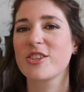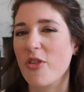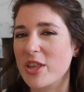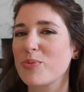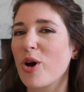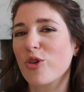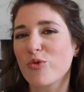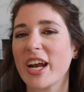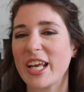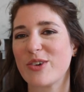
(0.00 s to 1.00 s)
So this book
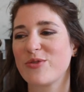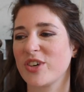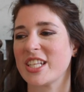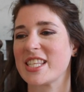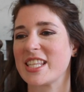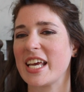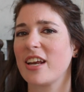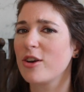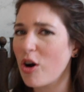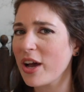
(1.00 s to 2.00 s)
really confronts
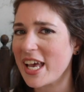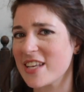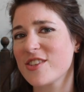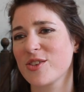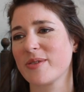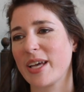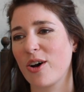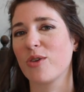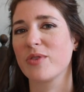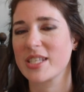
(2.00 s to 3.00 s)
the long
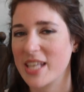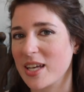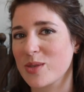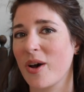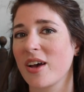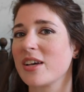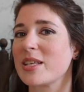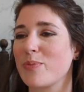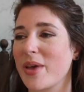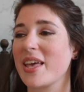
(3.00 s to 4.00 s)
history of sex
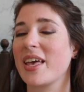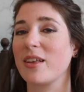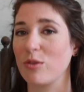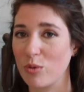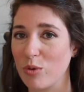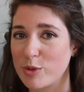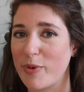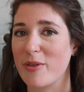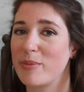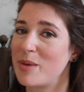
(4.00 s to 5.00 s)
workers being ignored
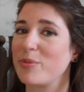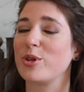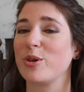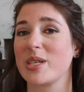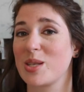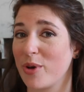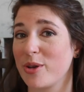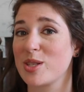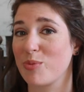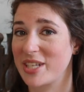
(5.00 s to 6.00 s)
by the people who are
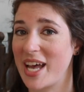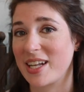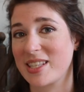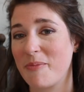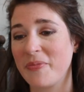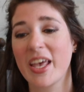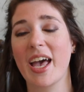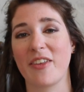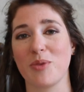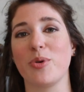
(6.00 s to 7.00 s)
supposed to protect them,
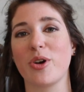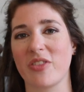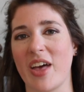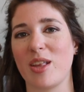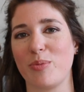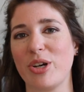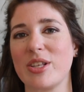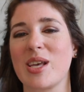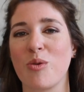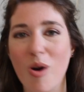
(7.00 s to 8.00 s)
and the book then
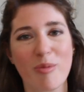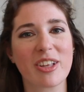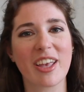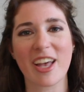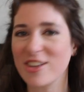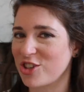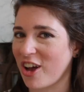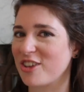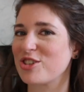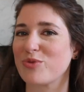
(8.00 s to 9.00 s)
puts a woman in
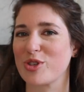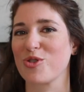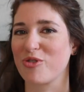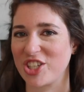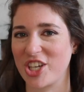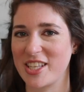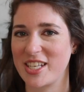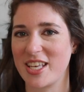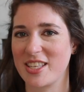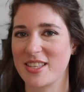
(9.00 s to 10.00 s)
charge of restoring
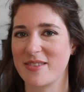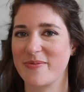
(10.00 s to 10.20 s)
justice.